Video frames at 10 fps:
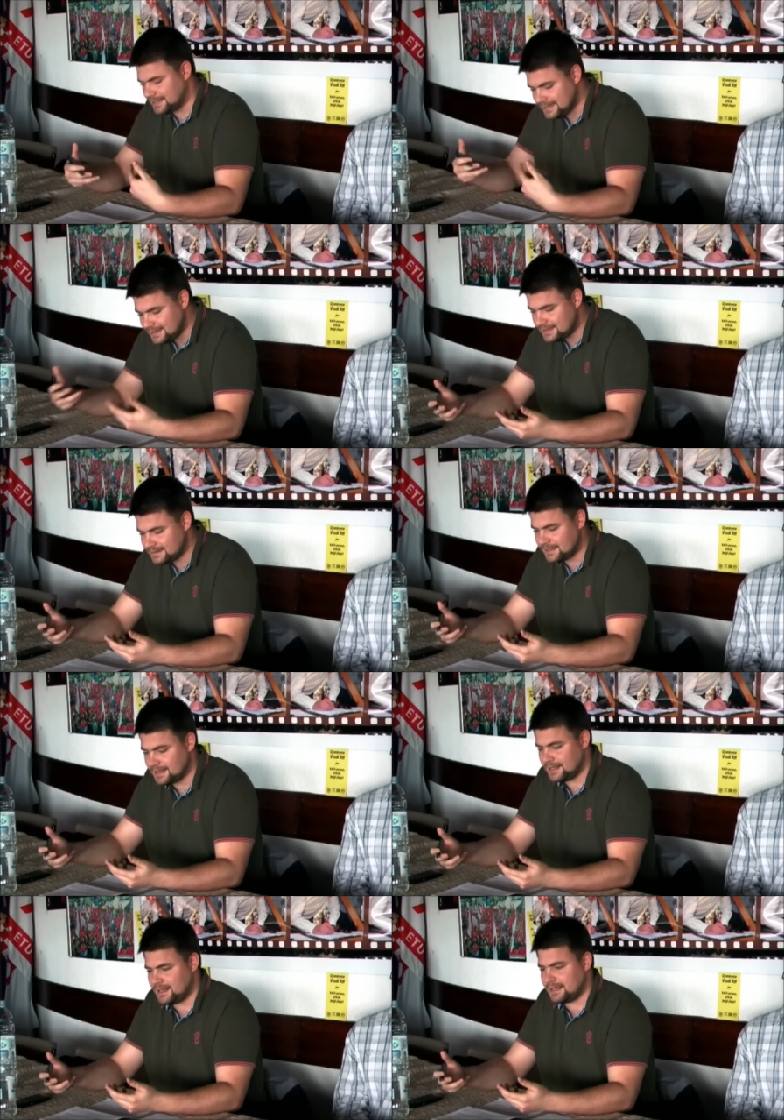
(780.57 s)
needed
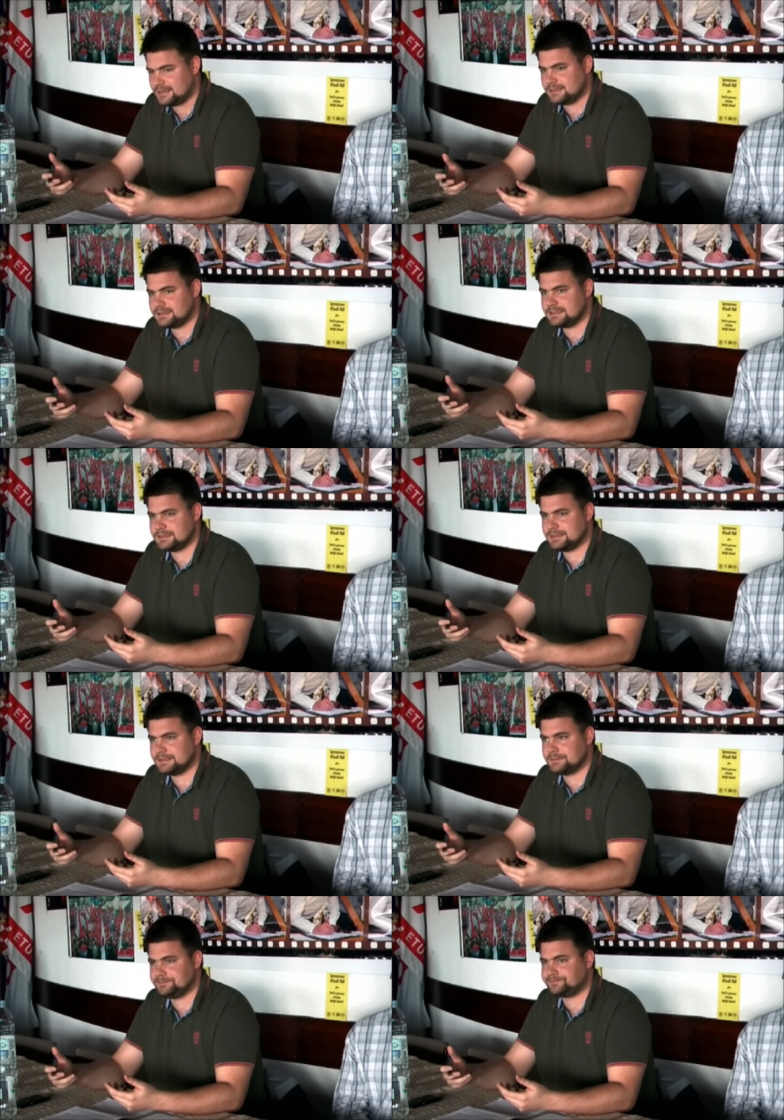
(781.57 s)

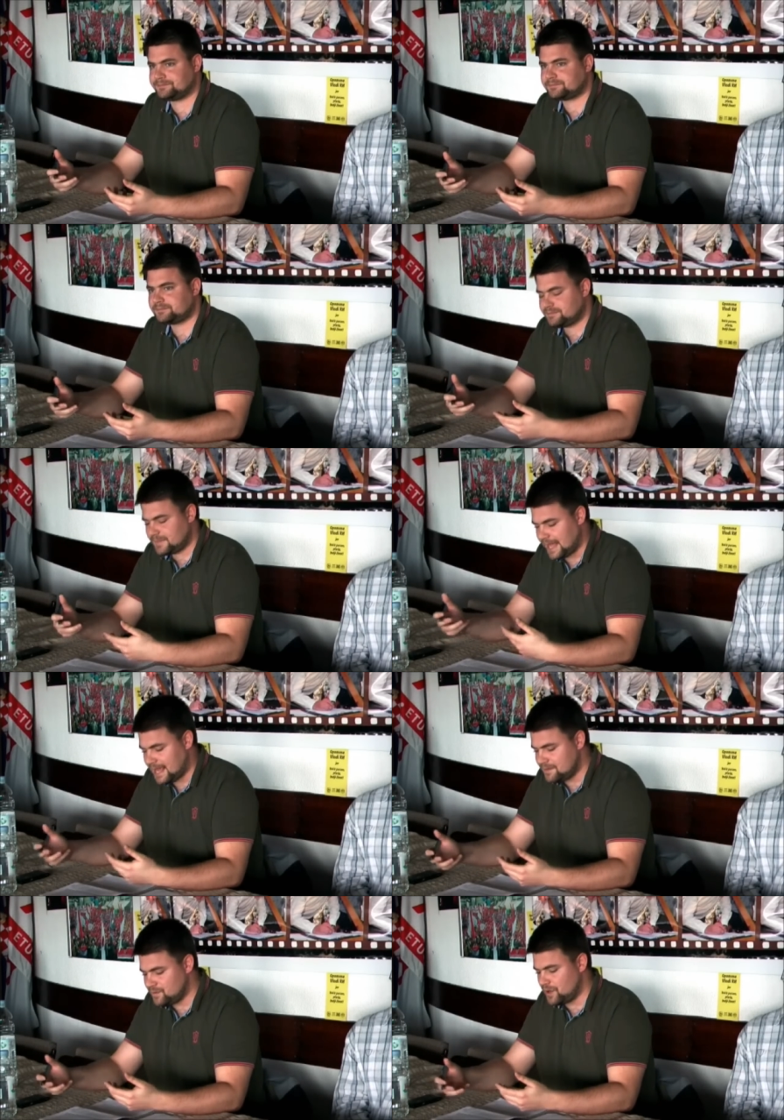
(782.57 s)
uh, um,
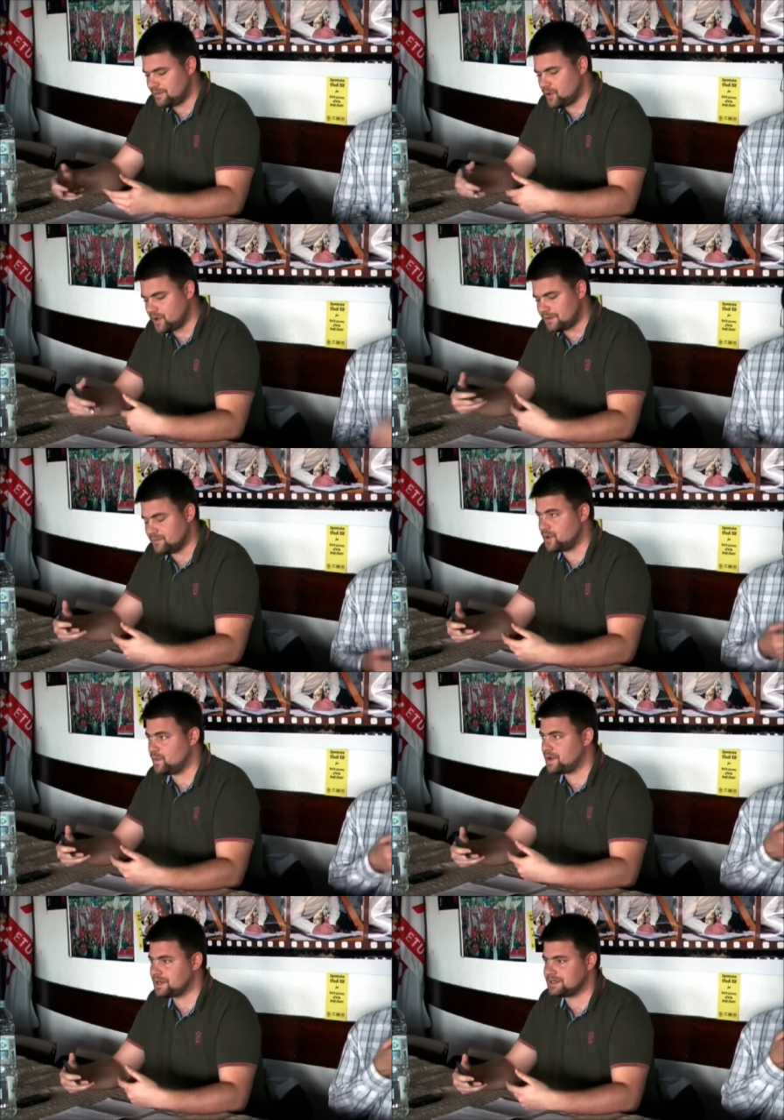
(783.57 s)
anymore, more, more
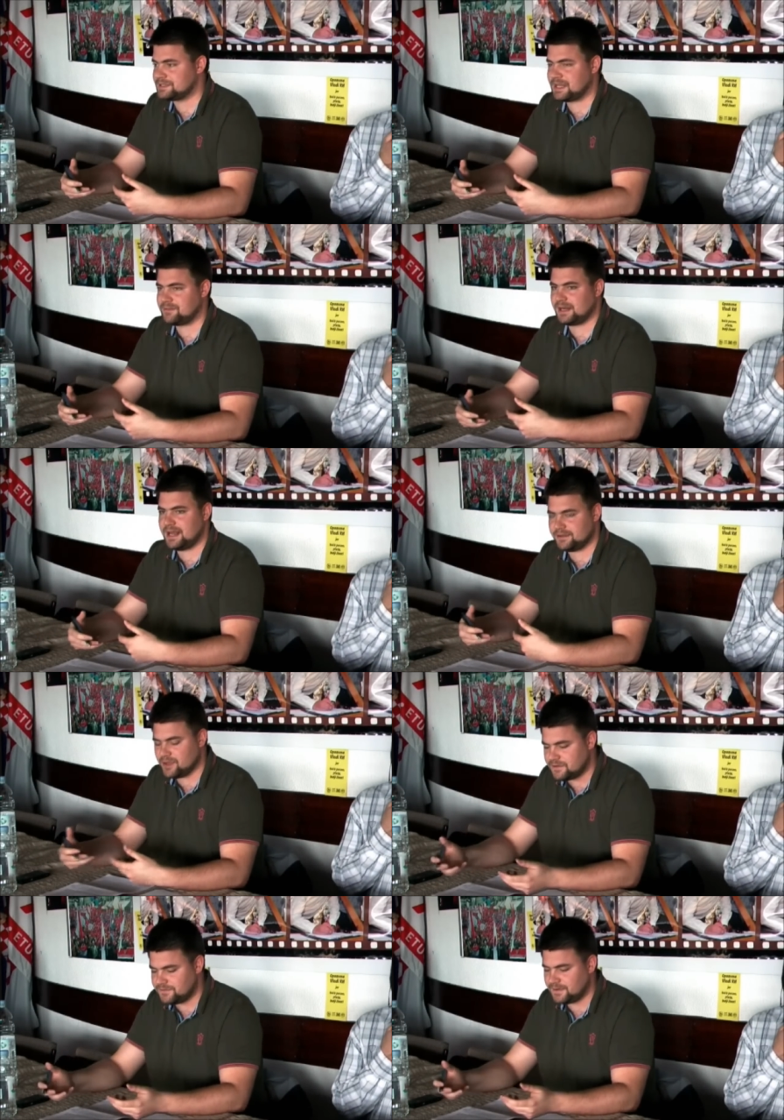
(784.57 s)
workers can be laid
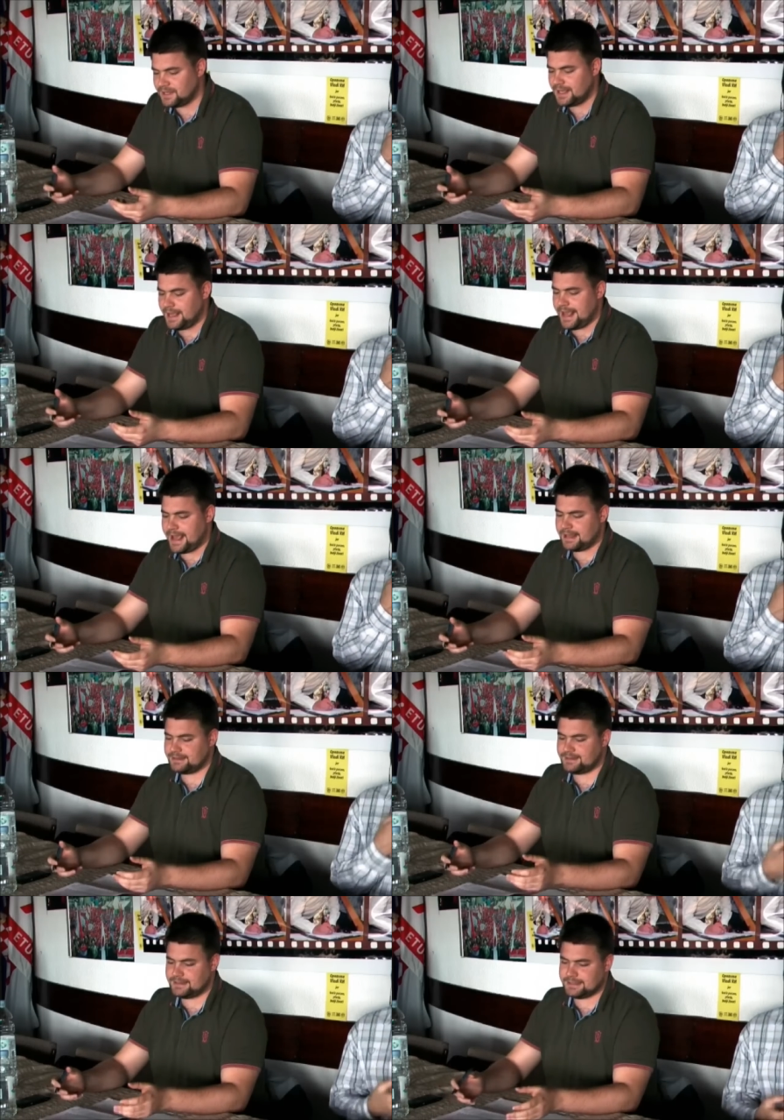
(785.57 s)
off and
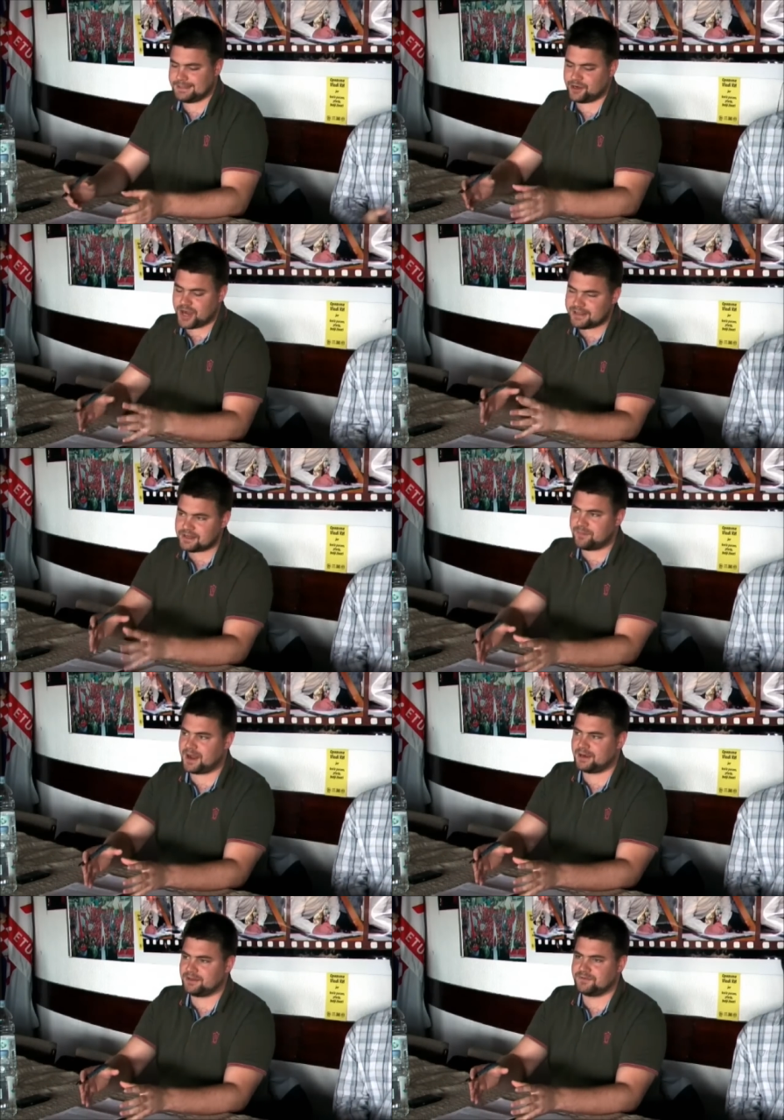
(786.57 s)
uh, the greater
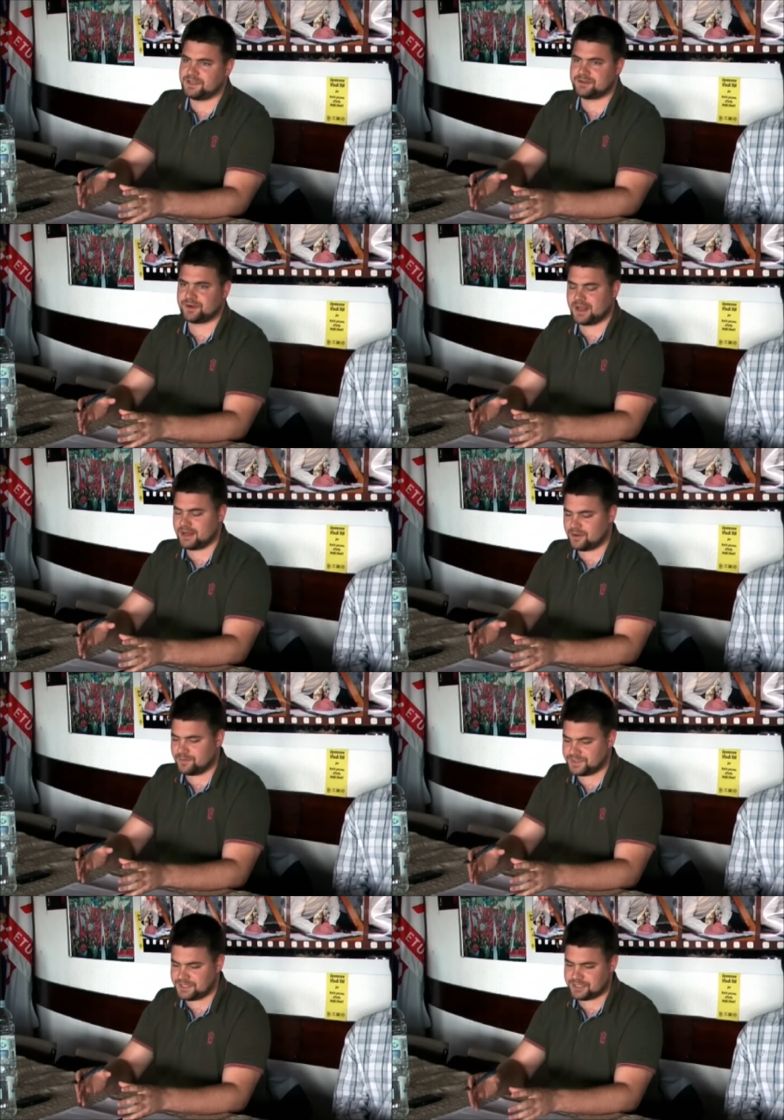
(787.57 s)
part of this organic
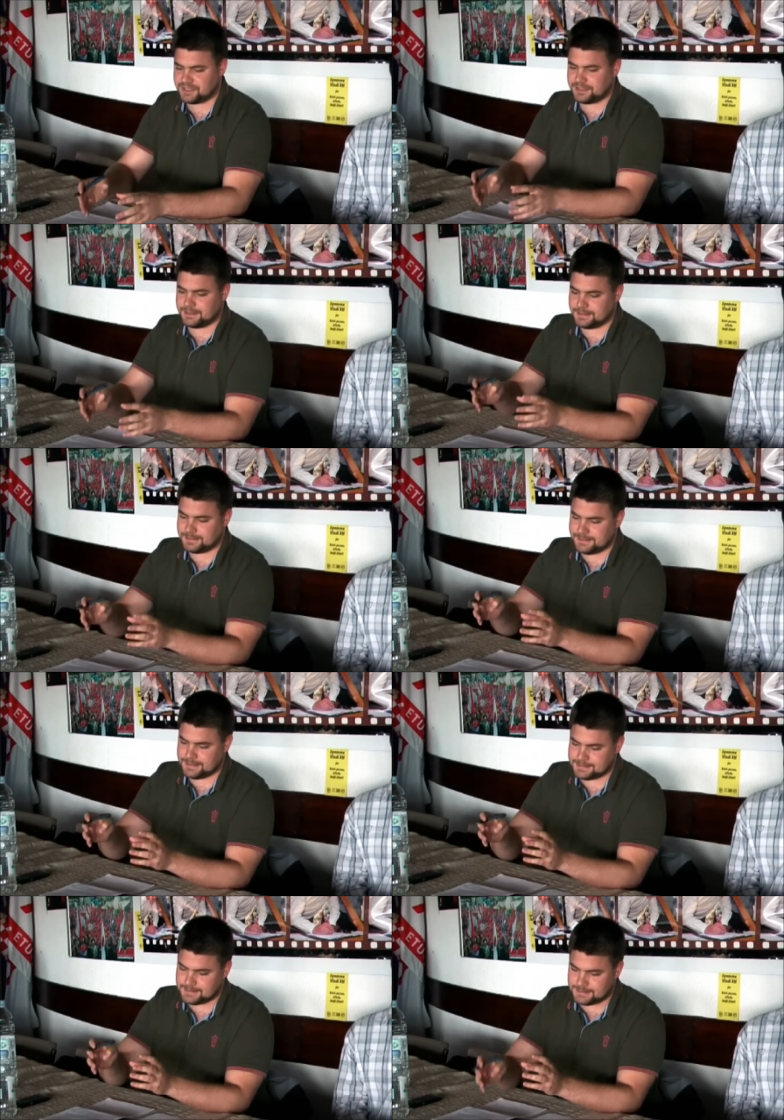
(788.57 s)
composition uh,
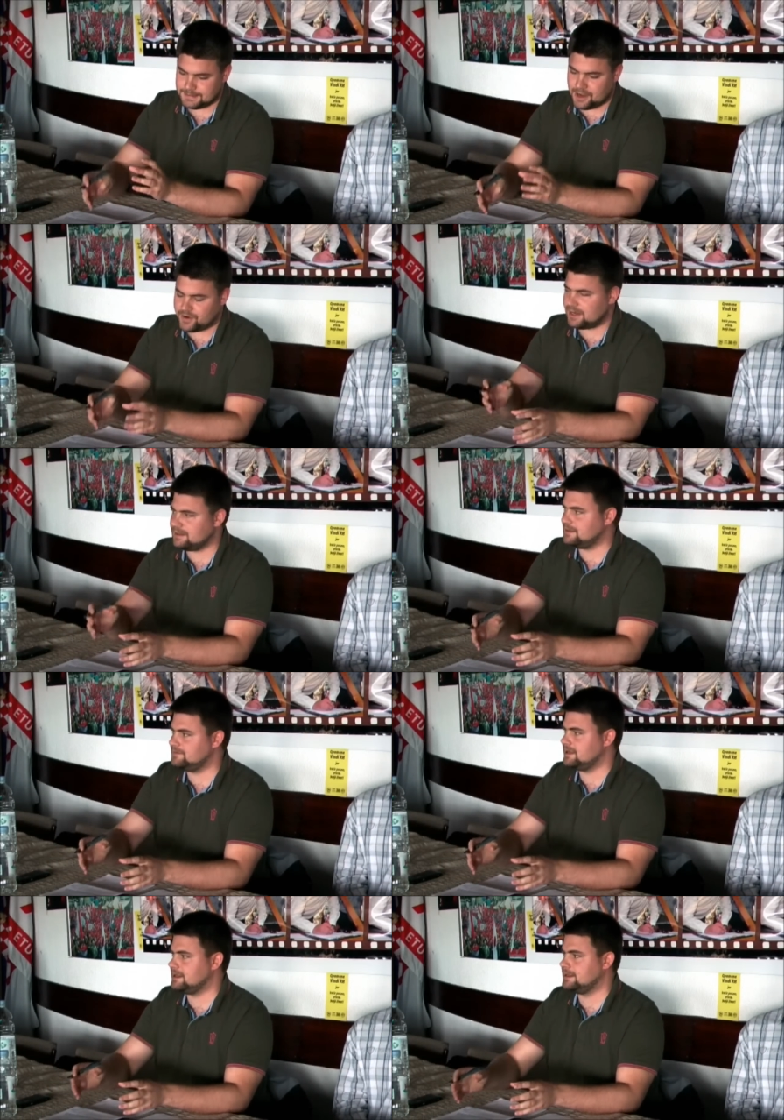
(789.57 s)
is now
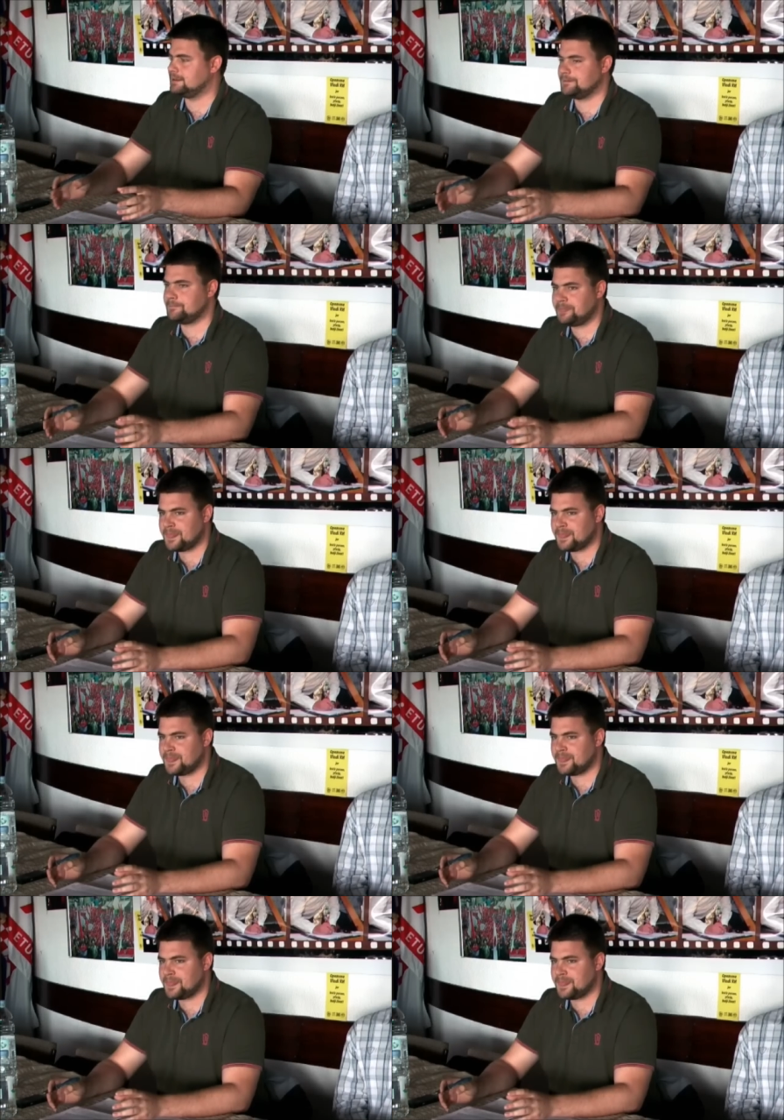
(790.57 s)
relatively um,